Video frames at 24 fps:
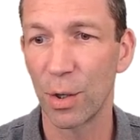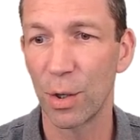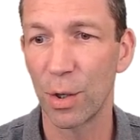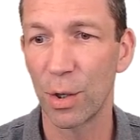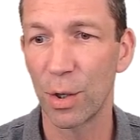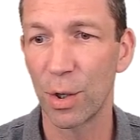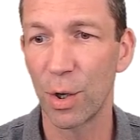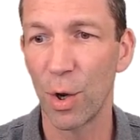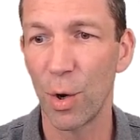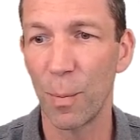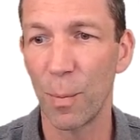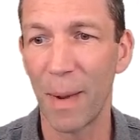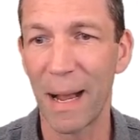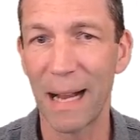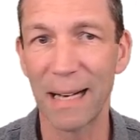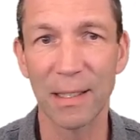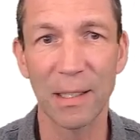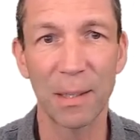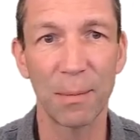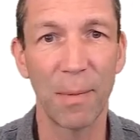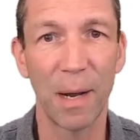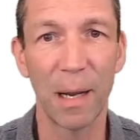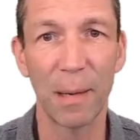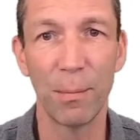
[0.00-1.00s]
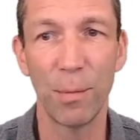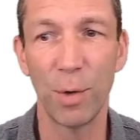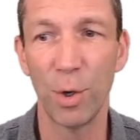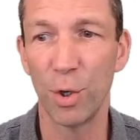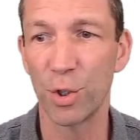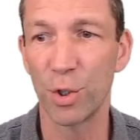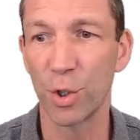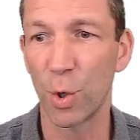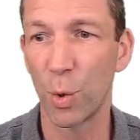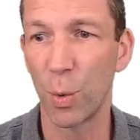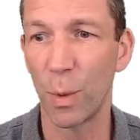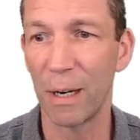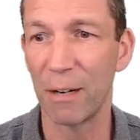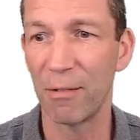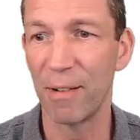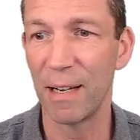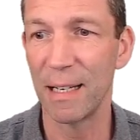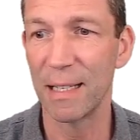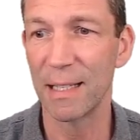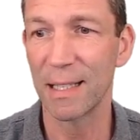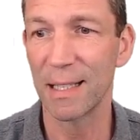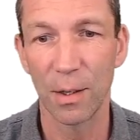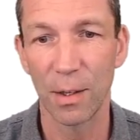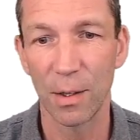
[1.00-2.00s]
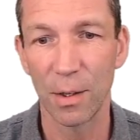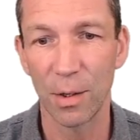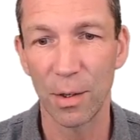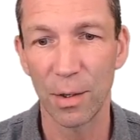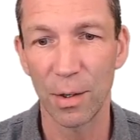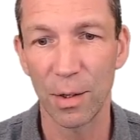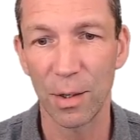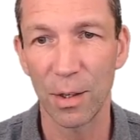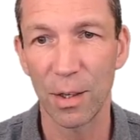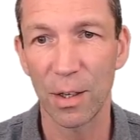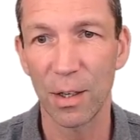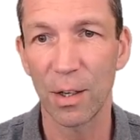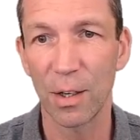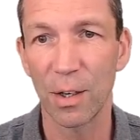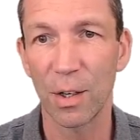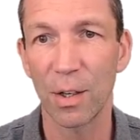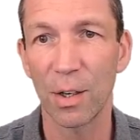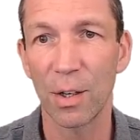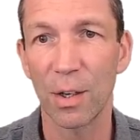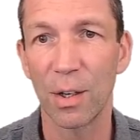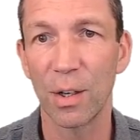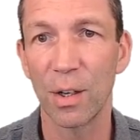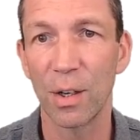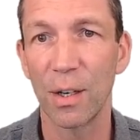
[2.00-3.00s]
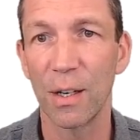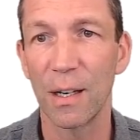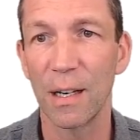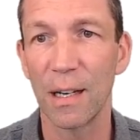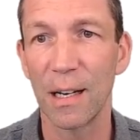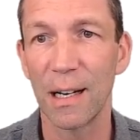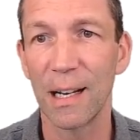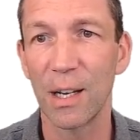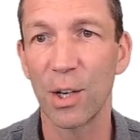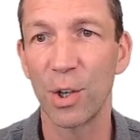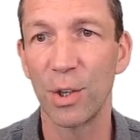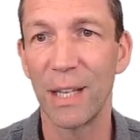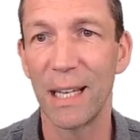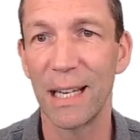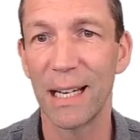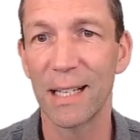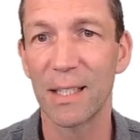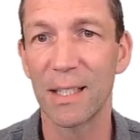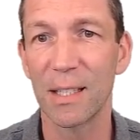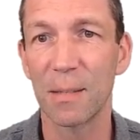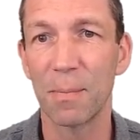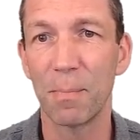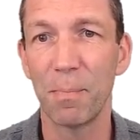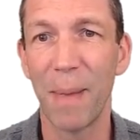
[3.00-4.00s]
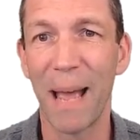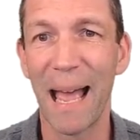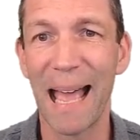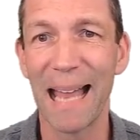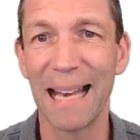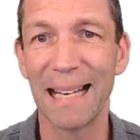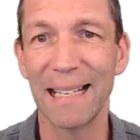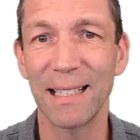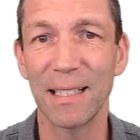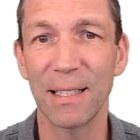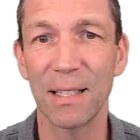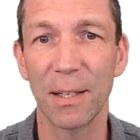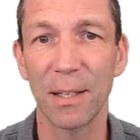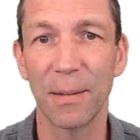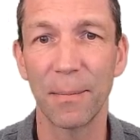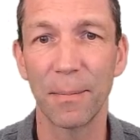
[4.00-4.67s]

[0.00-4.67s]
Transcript: Go back to my merge queries. Click on the expand.